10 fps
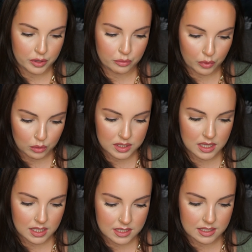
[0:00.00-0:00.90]
The rose in
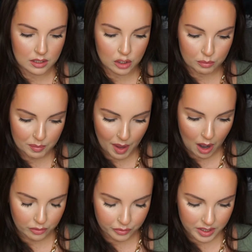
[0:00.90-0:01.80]
this is a little bit
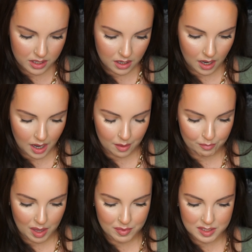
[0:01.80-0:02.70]
powdery.
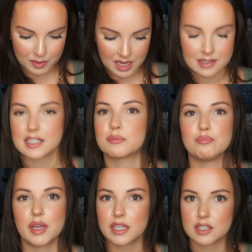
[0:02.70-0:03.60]
Maybe it's because it's
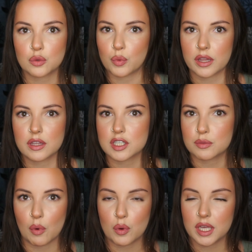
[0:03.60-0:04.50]
mixed with the
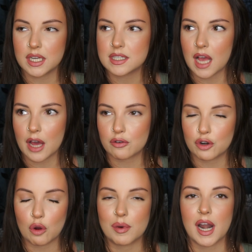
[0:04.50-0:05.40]
smokiness. I don't
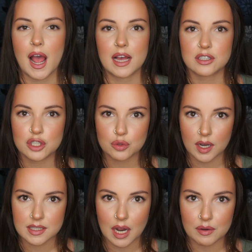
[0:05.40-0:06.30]
know, but as it
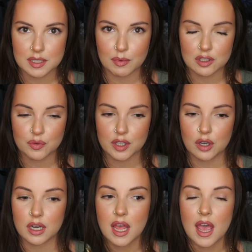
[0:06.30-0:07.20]
dries down, it smells really
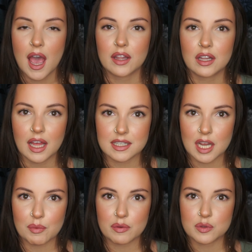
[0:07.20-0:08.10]
good. And the last
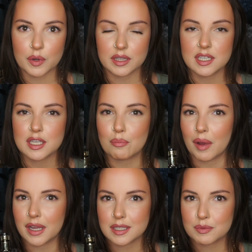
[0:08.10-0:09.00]
time I was wearing this,
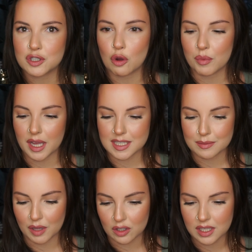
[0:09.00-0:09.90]
my husband told me I
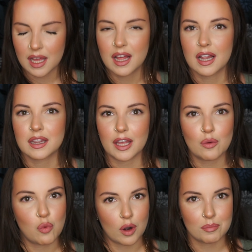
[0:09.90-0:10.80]
smelled
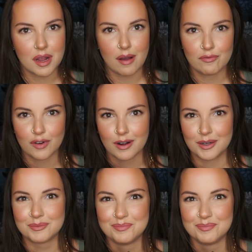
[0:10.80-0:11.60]
like warm comfort.